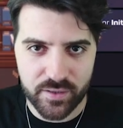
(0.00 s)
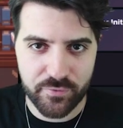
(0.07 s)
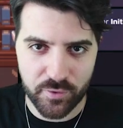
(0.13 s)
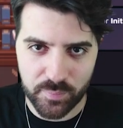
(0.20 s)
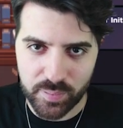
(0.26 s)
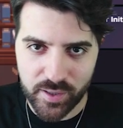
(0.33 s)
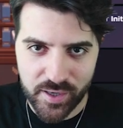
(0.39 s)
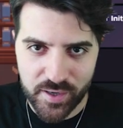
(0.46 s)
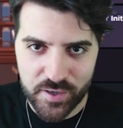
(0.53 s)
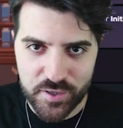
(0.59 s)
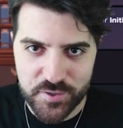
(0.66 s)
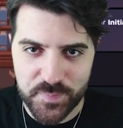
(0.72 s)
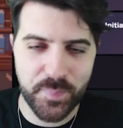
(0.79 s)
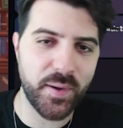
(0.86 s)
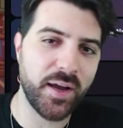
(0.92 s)
for
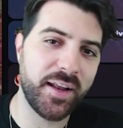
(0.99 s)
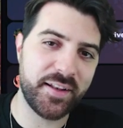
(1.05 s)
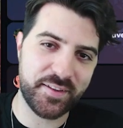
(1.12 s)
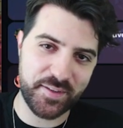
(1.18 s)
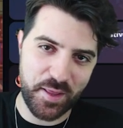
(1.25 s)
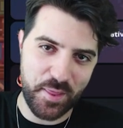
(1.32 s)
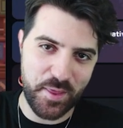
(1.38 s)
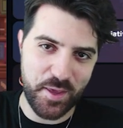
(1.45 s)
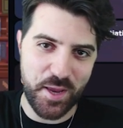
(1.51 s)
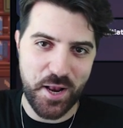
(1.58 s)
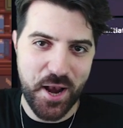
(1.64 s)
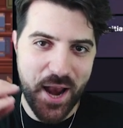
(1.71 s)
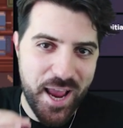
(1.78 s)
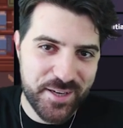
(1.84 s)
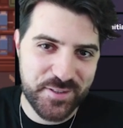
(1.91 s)
players, but the
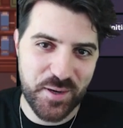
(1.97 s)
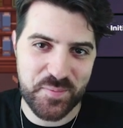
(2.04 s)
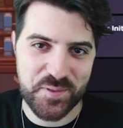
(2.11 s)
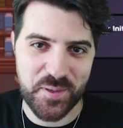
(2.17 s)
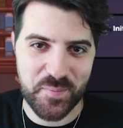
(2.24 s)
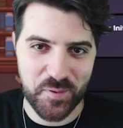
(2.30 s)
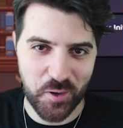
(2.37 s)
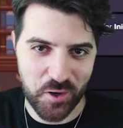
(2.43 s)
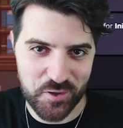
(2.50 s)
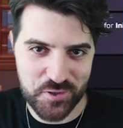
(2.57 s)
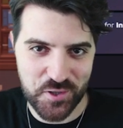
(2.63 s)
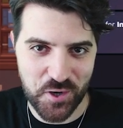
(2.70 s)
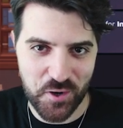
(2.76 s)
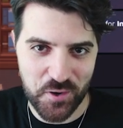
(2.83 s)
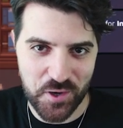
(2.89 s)
next option I'm going to
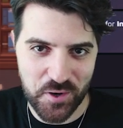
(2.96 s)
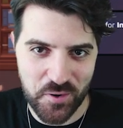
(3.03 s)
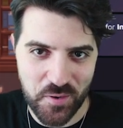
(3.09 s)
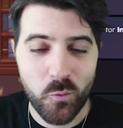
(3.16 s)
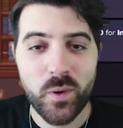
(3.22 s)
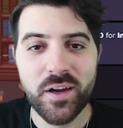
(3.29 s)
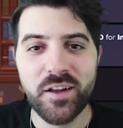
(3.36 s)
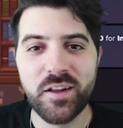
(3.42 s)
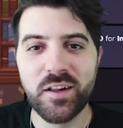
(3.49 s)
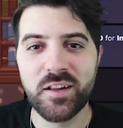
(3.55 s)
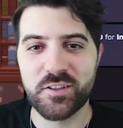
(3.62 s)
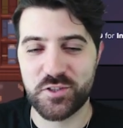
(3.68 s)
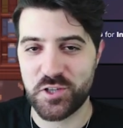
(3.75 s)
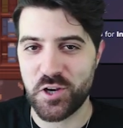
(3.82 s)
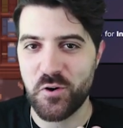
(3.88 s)
show you
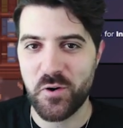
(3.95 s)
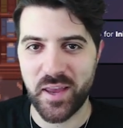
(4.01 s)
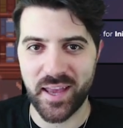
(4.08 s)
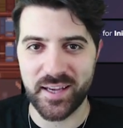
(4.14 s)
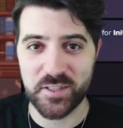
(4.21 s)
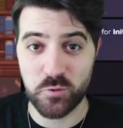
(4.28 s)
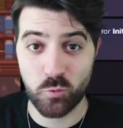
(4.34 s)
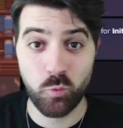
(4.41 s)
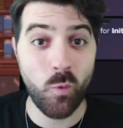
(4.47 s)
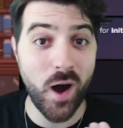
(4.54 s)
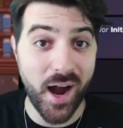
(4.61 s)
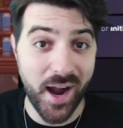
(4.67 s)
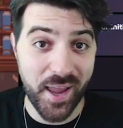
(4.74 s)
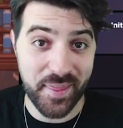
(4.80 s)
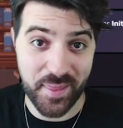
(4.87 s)
will showcase
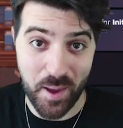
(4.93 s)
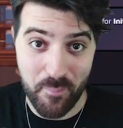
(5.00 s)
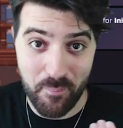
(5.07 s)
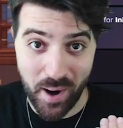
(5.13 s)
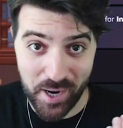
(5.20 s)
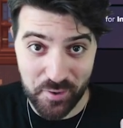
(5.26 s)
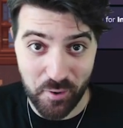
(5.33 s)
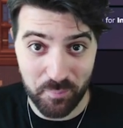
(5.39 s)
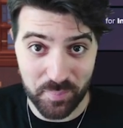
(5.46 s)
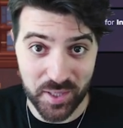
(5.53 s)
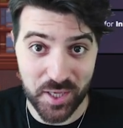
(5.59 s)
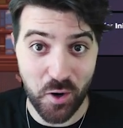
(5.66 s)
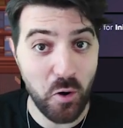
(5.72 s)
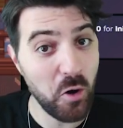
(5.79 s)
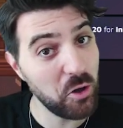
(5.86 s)
why that might not
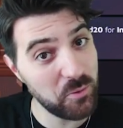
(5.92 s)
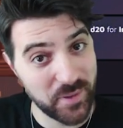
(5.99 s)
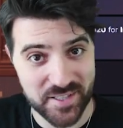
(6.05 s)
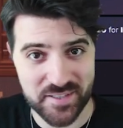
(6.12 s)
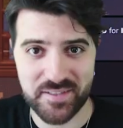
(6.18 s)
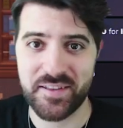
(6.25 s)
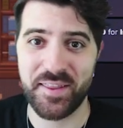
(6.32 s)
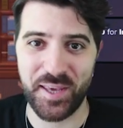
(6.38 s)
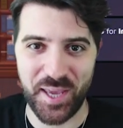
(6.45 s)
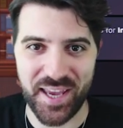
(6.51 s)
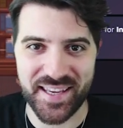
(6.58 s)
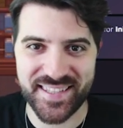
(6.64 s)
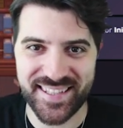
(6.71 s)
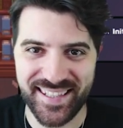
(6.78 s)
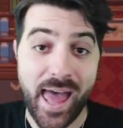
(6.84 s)
be always the
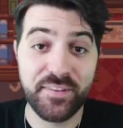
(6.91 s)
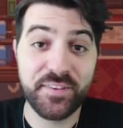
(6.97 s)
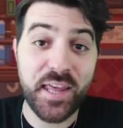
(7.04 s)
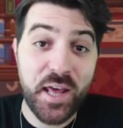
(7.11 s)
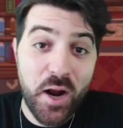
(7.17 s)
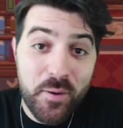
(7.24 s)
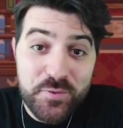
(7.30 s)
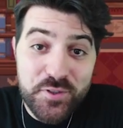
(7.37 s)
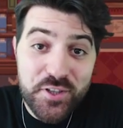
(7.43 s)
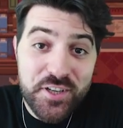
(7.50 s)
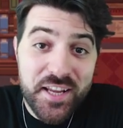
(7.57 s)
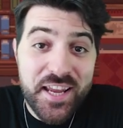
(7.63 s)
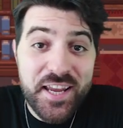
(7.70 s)
case. And that option